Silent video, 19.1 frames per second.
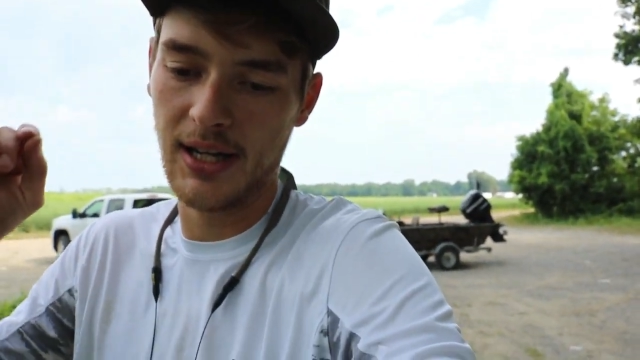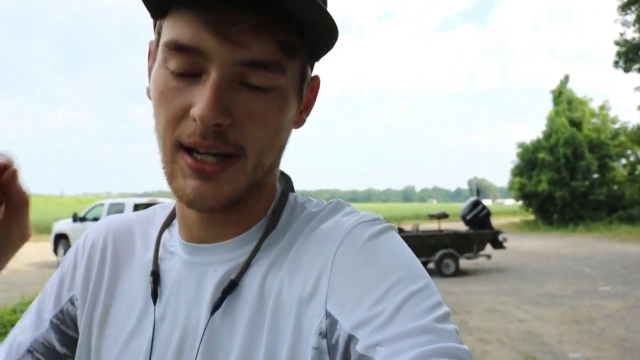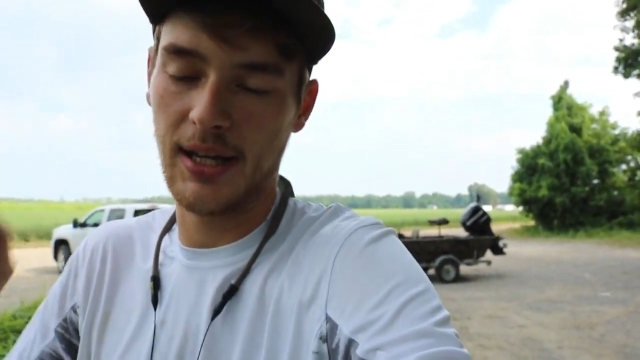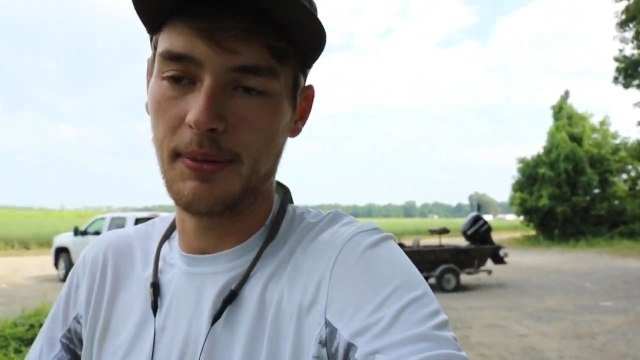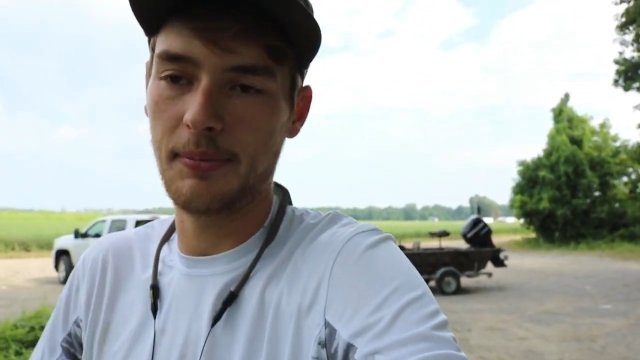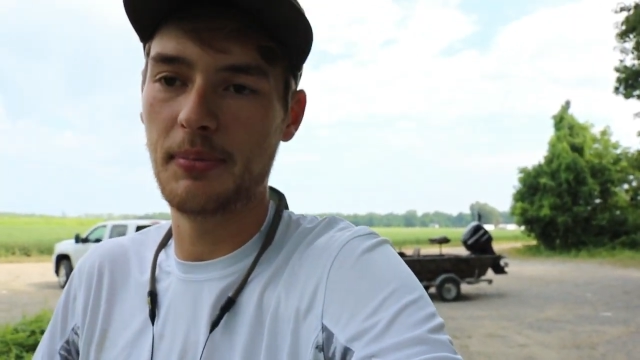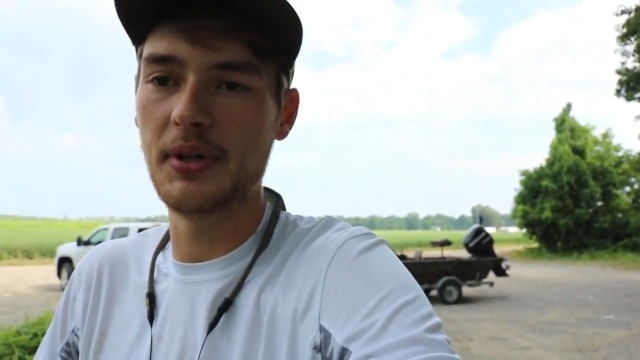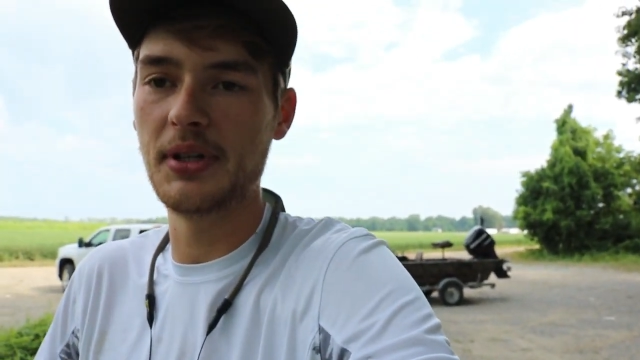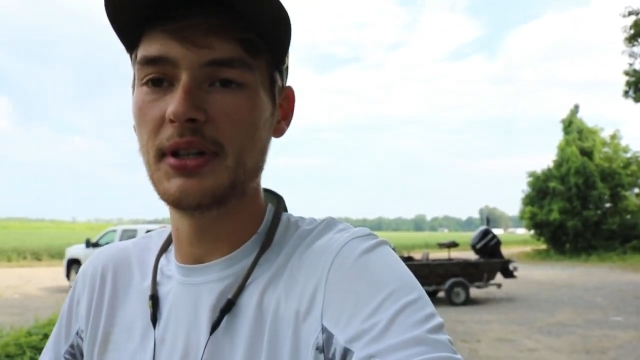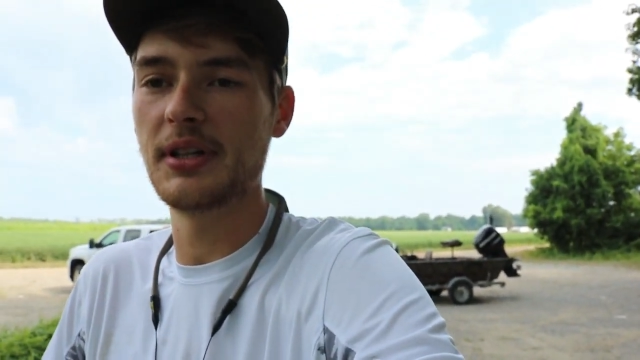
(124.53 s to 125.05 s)

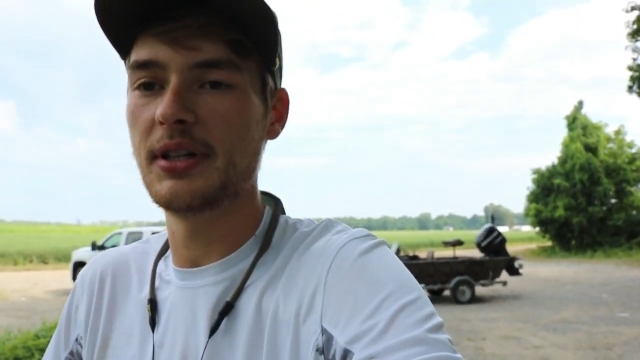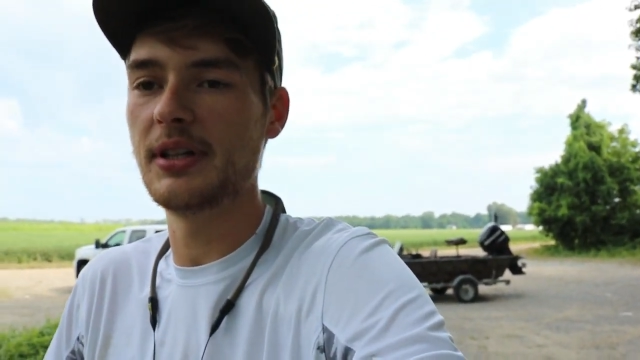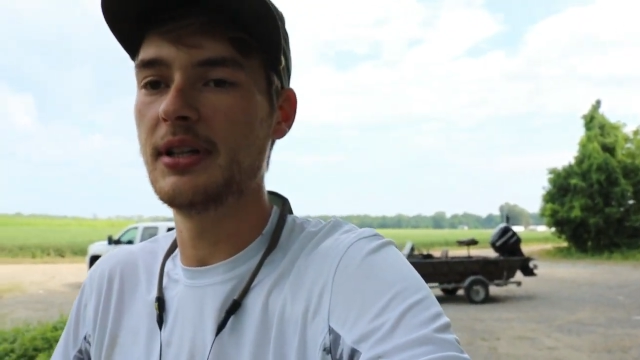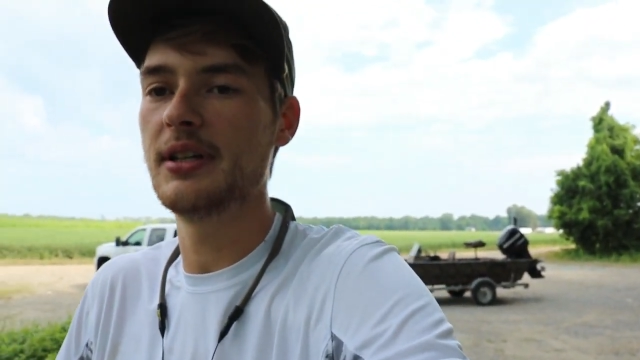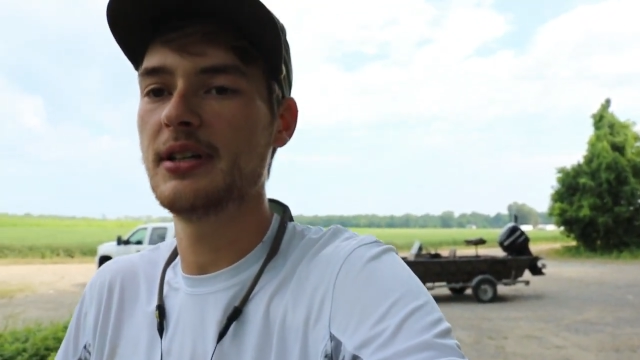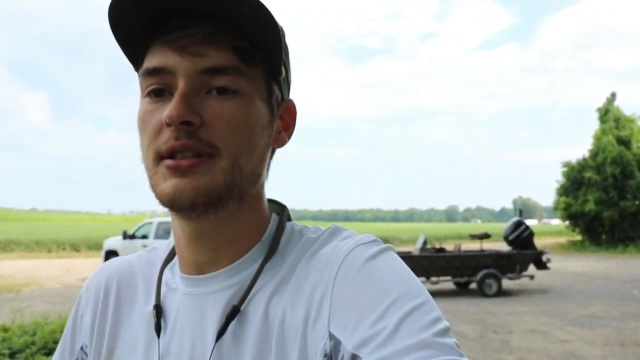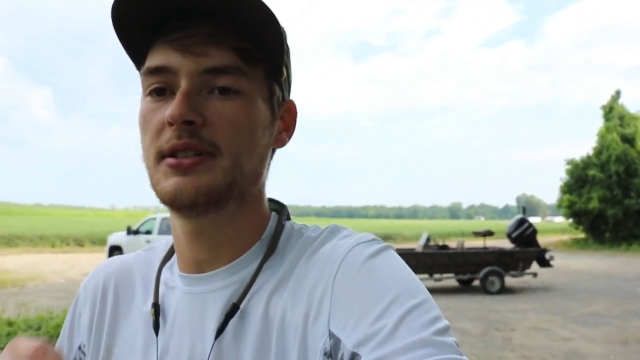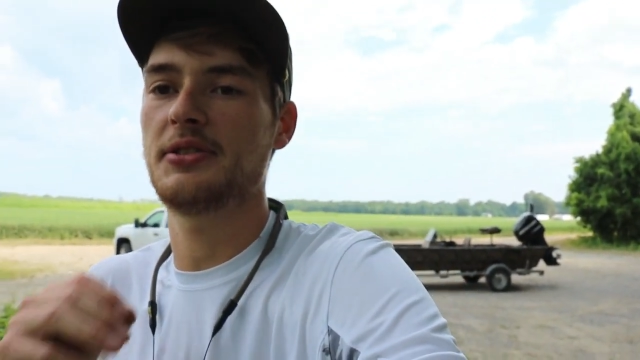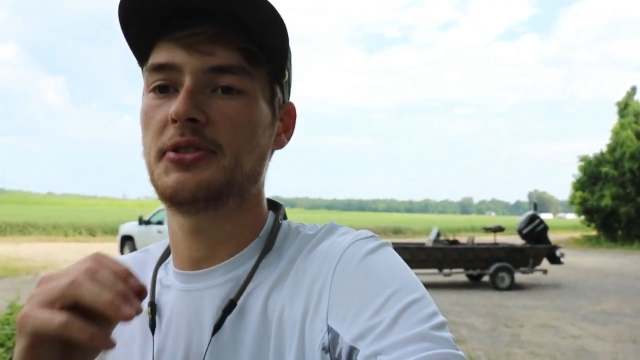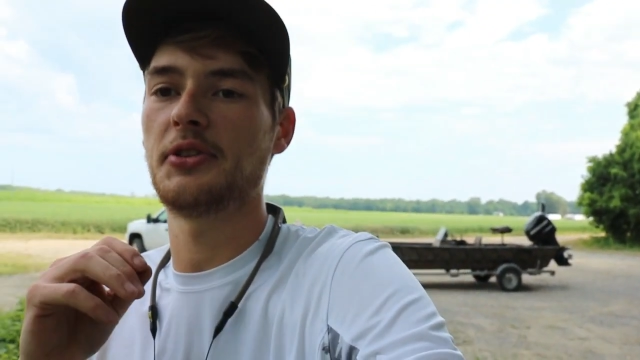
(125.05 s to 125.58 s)
and big
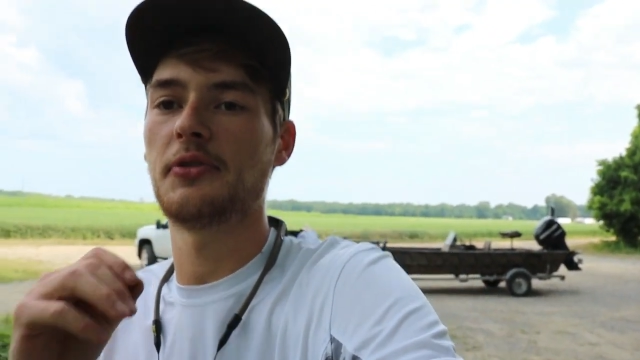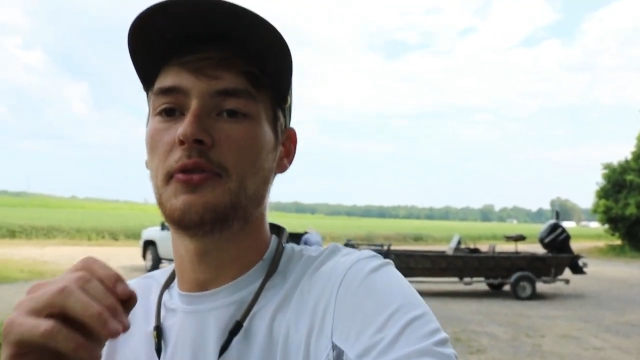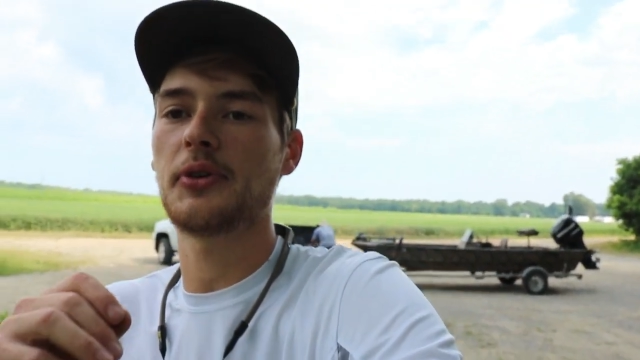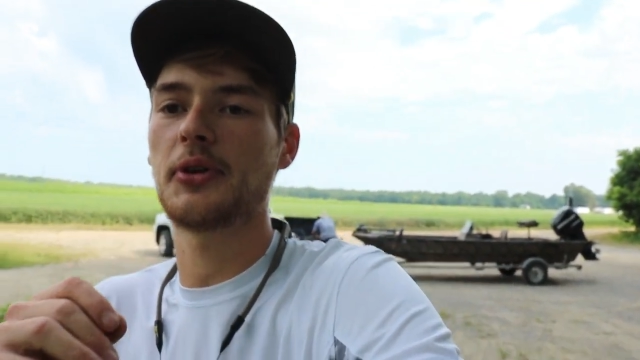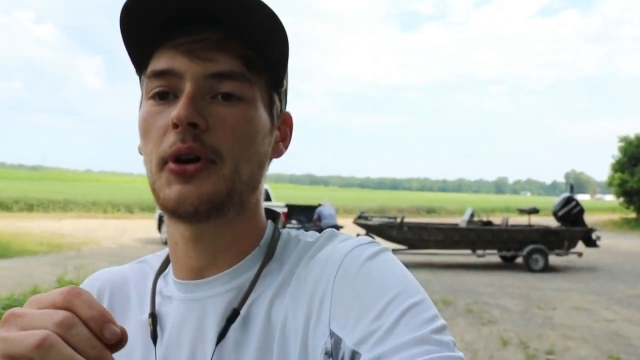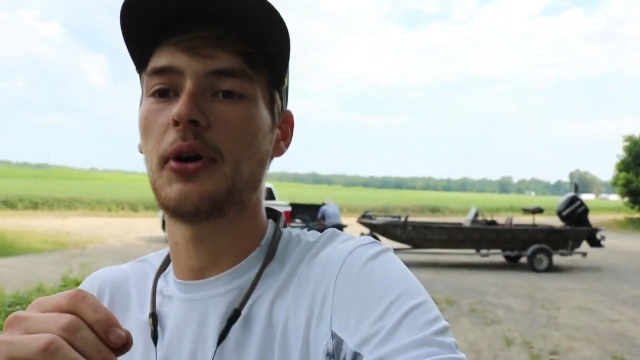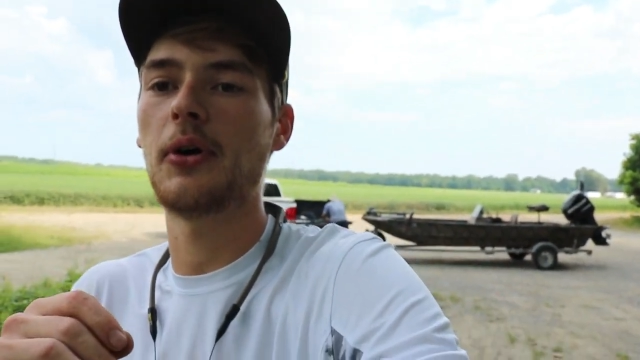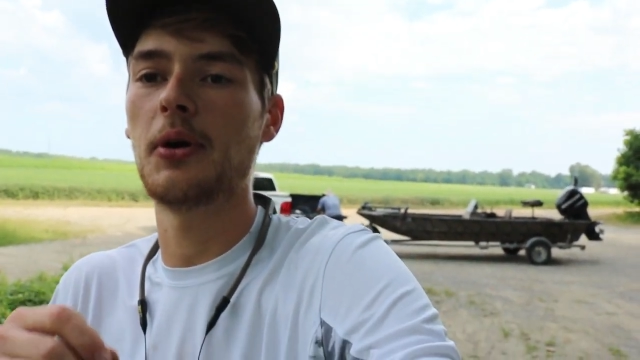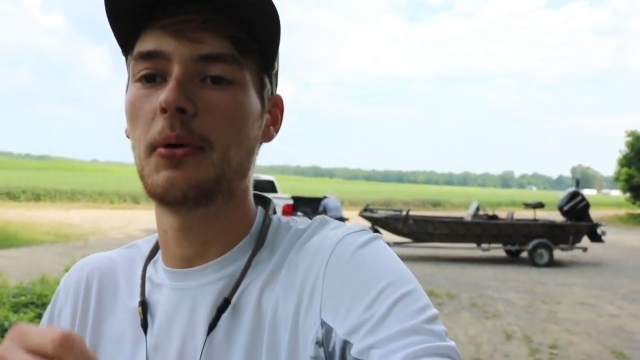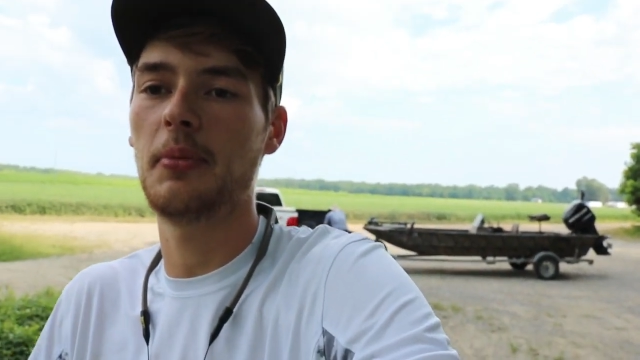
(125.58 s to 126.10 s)
silver
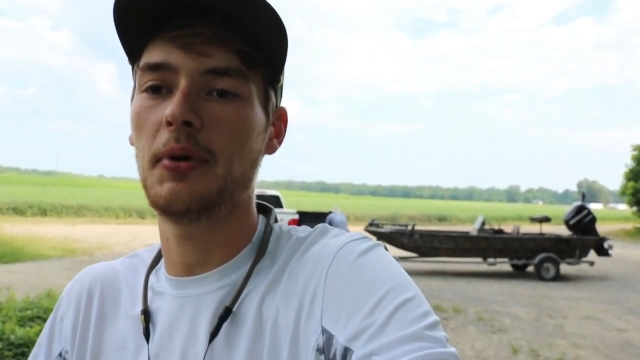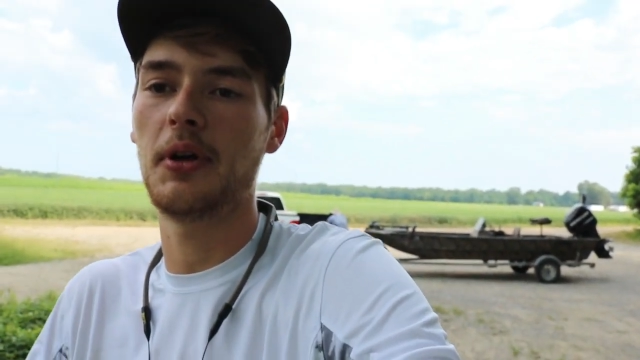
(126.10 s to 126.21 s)
carp.